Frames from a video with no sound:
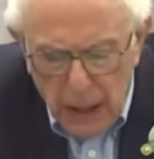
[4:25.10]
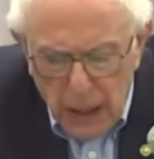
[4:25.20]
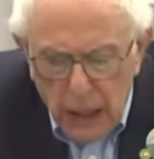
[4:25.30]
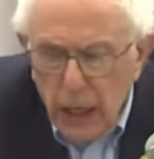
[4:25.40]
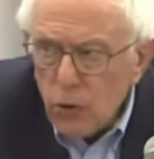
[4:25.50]

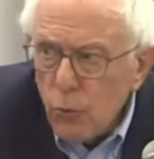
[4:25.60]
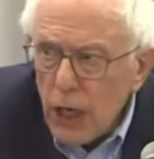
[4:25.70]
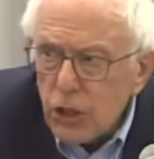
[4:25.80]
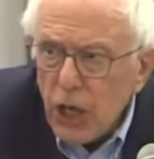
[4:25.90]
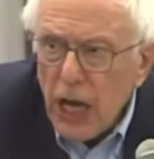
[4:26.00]
in
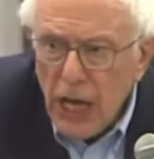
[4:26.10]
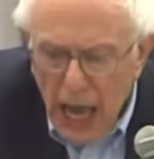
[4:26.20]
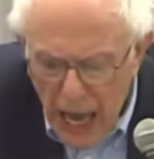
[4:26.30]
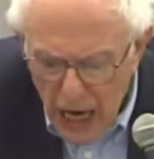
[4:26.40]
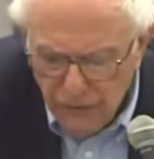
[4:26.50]
which a
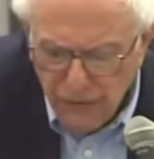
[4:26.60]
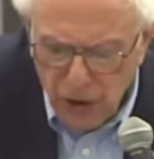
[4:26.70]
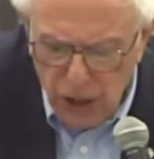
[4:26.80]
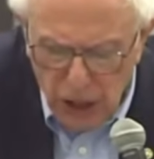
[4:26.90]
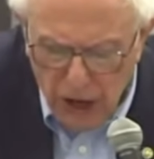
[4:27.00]

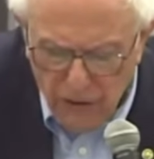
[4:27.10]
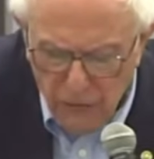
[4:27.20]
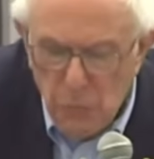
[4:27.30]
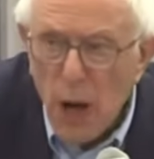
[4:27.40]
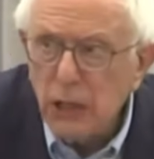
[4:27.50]
handful
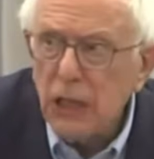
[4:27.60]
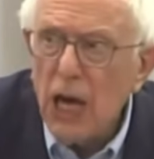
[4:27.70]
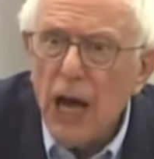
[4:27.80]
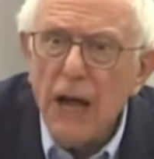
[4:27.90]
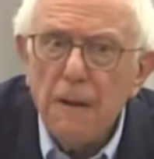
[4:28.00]
of
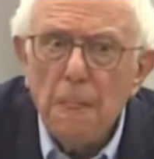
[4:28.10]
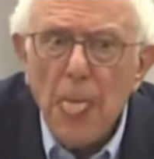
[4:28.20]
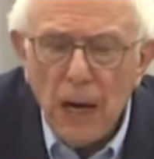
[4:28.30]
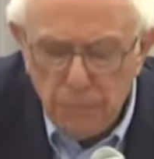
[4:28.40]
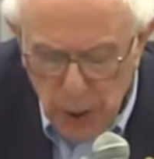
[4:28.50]

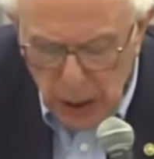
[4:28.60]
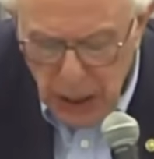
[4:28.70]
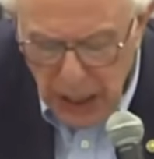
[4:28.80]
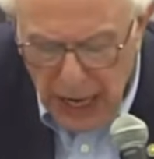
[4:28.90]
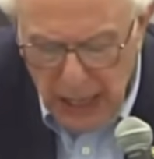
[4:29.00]

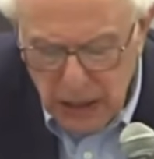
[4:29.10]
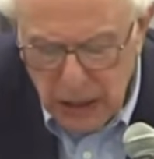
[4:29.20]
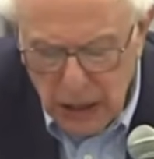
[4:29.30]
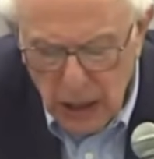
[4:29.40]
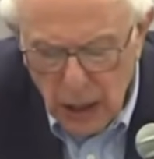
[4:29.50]

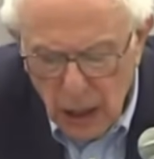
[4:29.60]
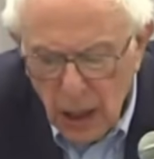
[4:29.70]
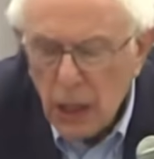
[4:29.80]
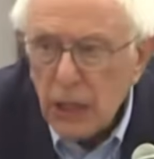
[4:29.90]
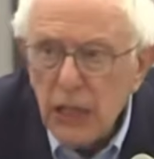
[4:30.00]
multi-billionaires
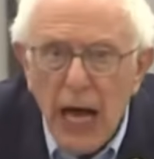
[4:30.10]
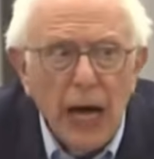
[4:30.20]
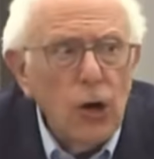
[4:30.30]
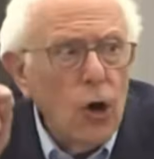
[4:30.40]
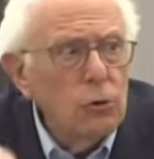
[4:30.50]

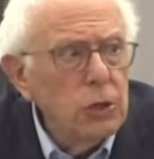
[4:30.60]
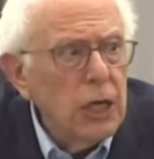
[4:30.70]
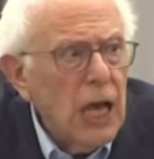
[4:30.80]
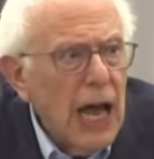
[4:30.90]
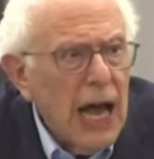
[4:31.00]
not
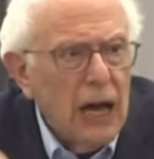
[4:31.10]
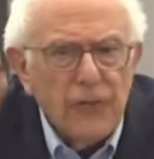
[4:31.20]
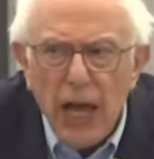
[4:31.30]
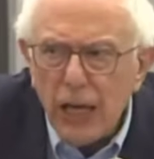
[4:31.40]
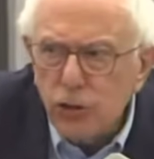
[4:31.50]
only have
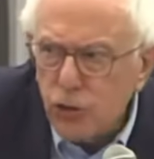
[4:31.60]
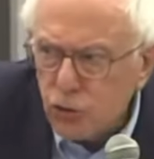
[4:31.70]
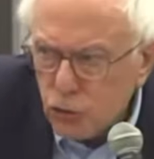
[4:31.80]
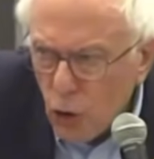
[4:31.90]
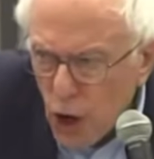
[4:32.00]

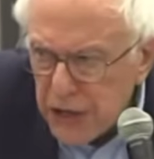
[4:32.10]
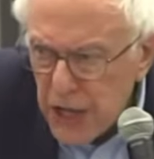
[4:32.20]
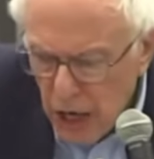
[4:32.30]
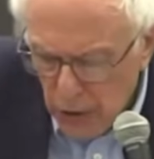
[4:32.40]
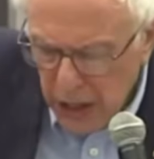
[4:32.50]

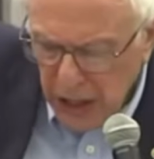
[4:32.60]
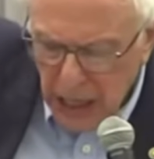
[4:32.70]
extraordinary